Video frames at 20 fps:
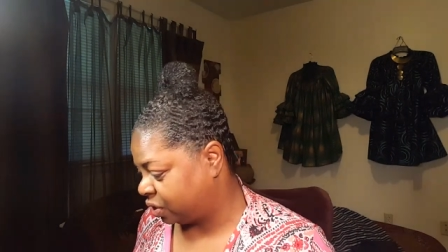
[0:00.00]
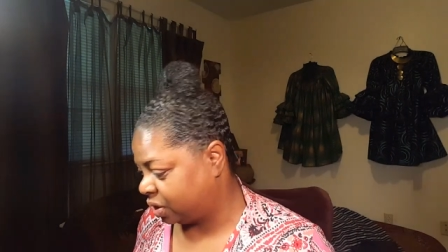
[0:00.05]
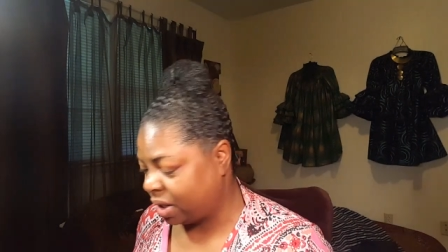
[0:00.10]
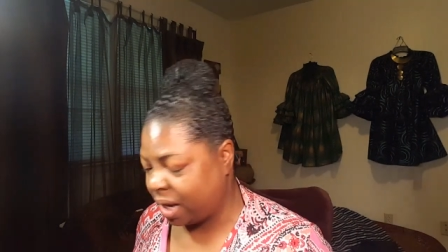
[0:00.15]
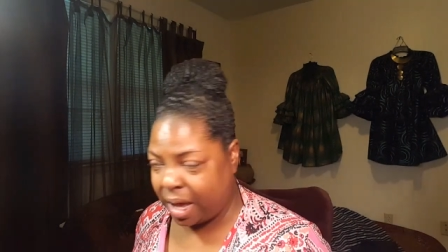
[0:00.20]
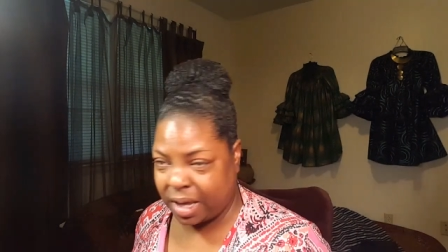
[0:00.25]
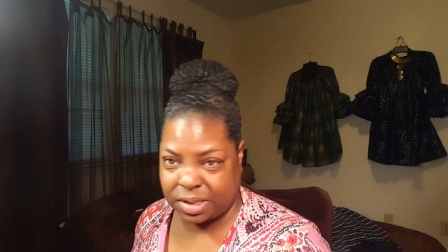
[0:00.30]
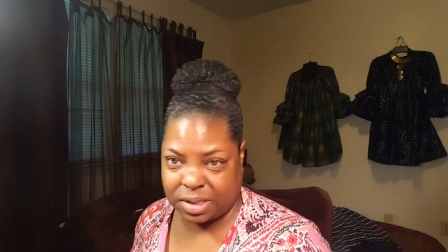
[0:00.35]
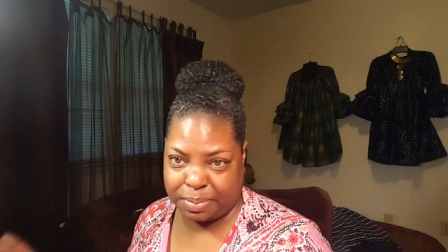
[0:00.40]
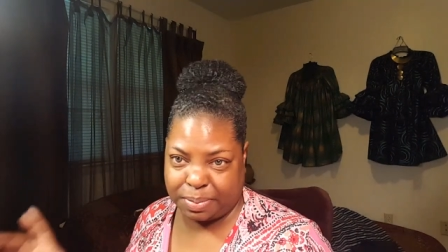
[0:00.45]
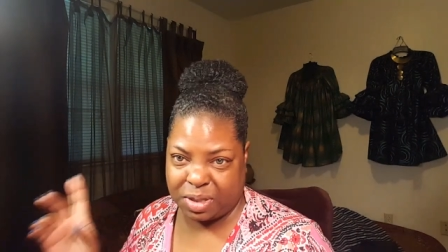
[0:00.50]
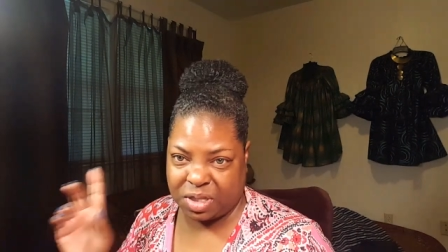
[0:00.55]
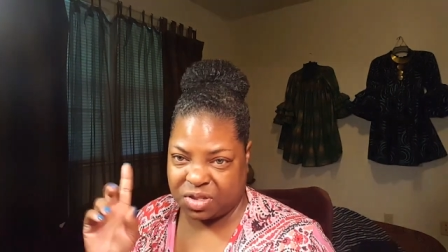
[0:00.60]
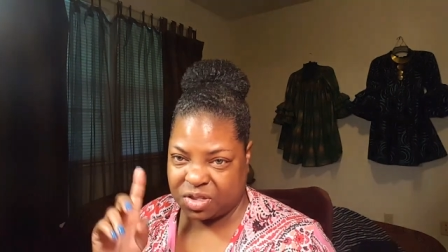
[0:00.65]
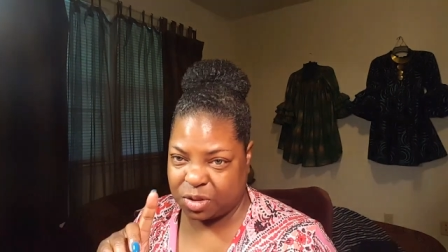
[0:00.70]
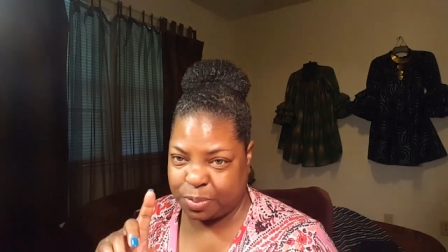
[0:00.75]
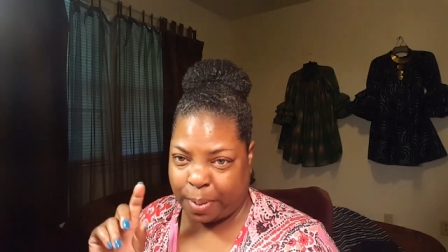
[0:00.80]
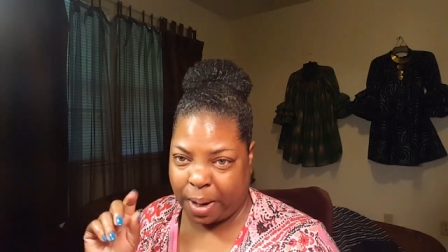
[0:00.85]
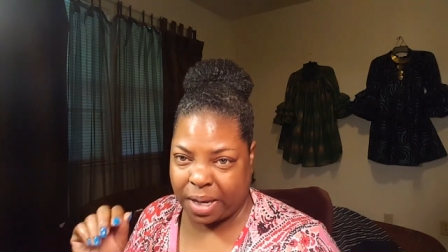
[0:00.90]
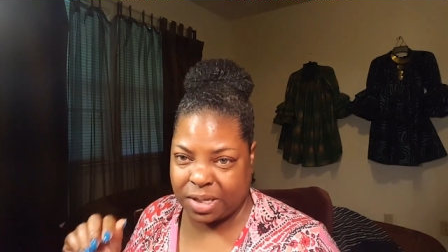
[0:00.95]
She likes some of
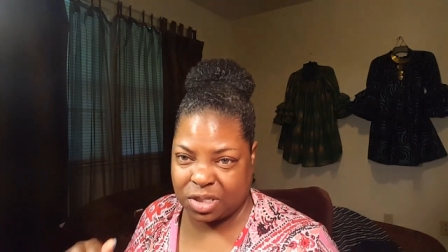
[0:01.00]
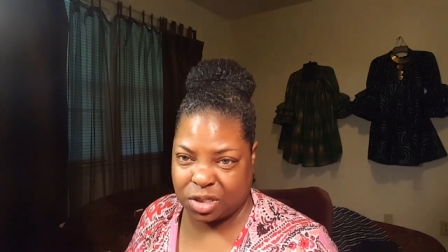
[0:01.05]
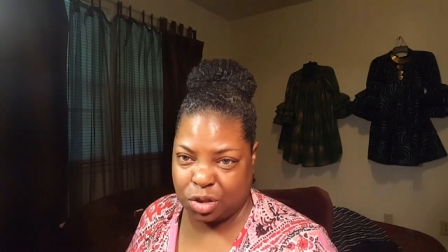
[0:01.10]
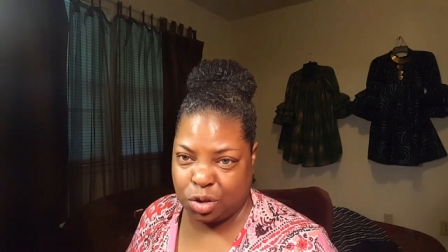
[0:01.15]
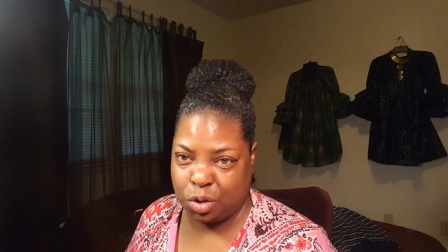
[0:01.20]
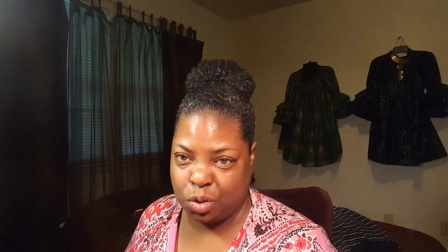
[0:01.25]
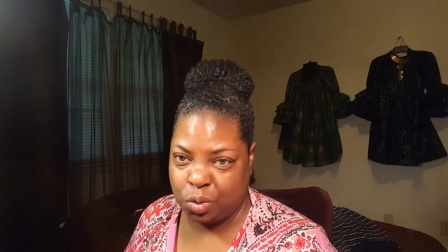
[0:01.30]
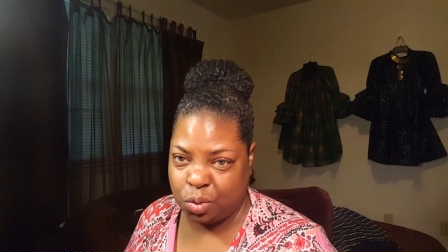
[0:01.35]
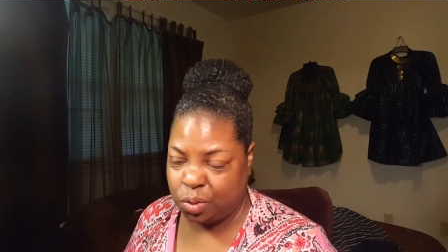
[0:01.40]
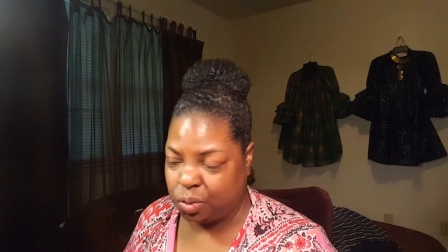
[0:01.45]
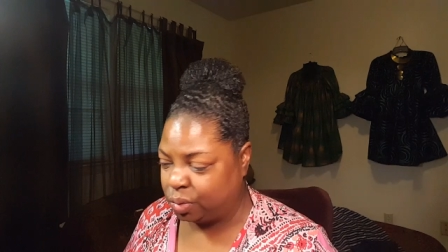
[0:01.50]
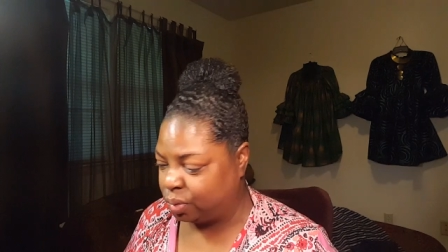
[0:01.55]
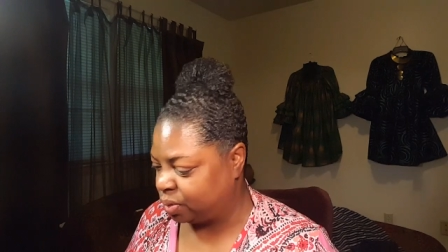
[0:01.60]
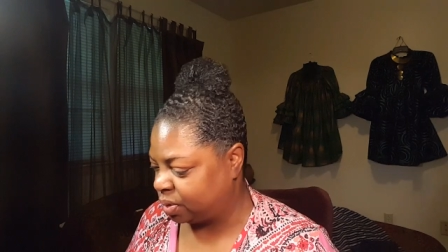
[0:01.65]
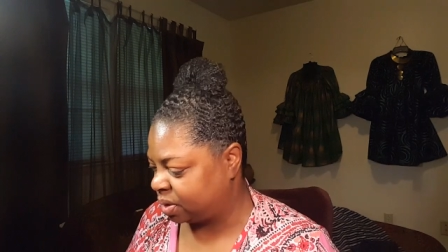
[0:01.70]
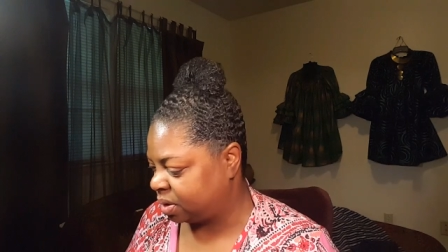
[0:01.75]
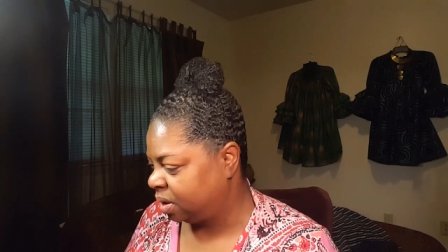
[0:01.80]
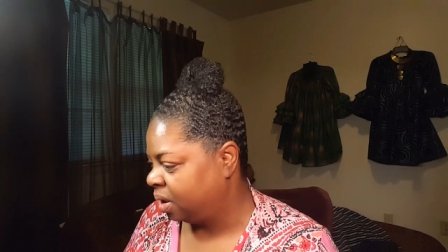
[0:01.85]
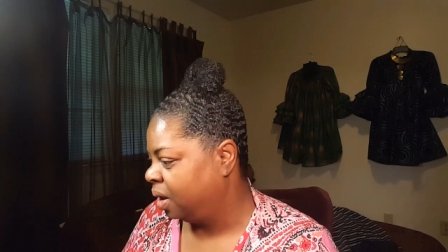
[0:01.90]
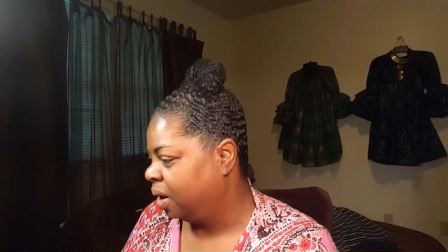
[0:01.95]
the spicy
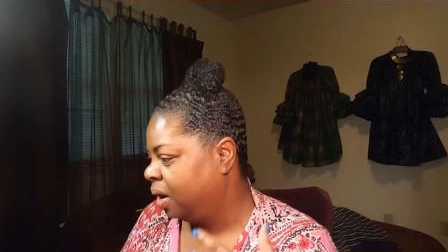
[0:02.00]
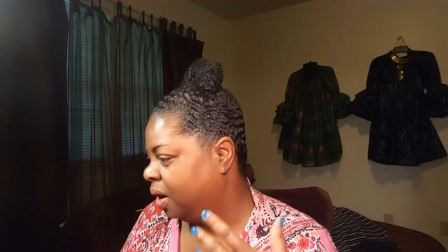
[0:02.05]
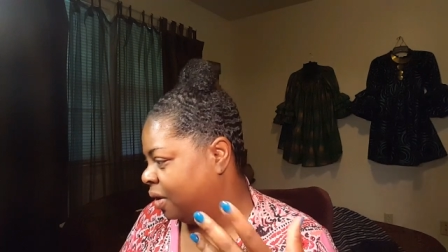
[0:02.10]
noodles,